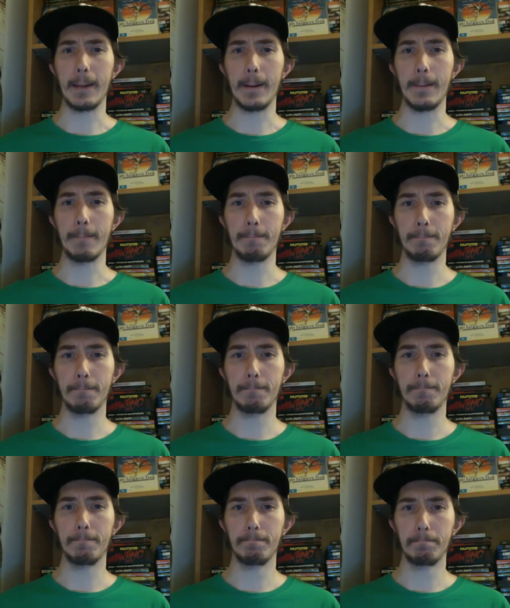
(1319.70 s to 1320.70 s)

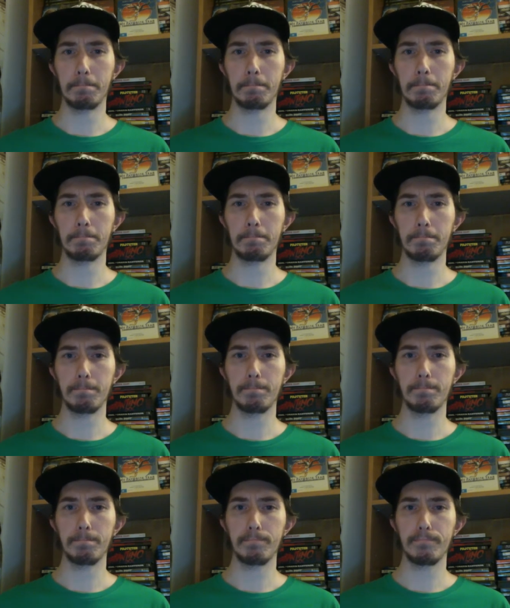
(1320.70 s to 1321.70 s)

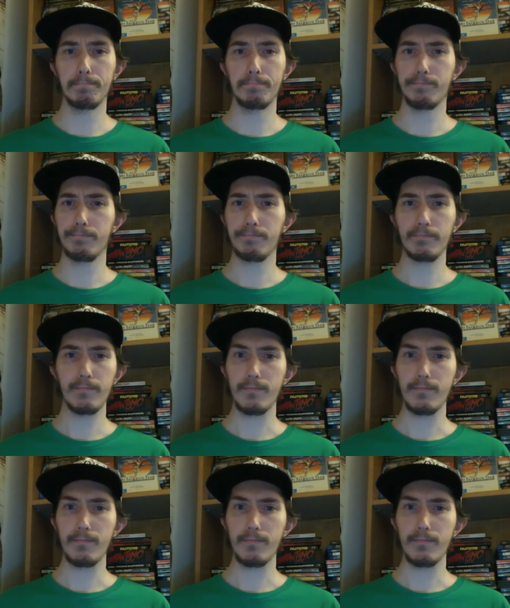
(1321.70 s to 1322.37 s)
No one is speaking in this clip.